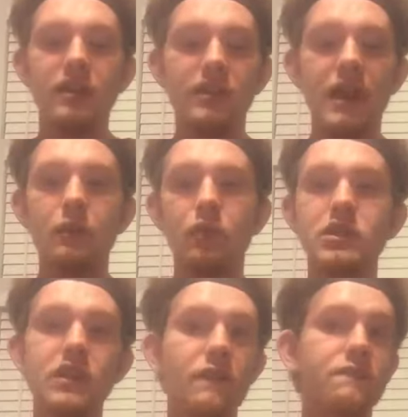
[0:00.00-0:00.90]
That
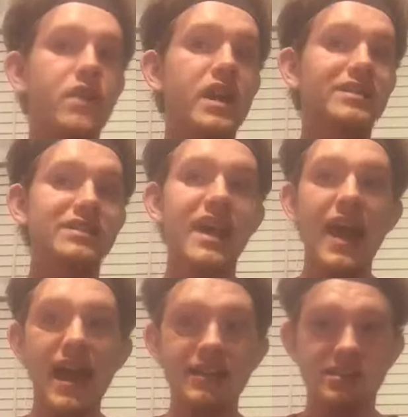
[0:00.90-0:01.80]
was
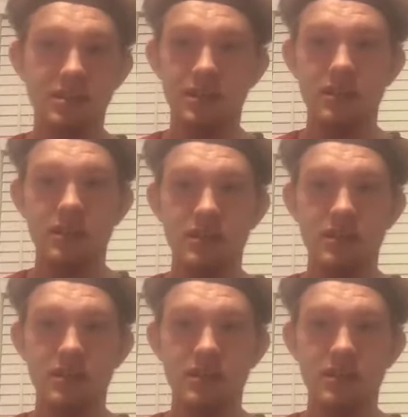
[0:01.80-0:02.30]
fantastic.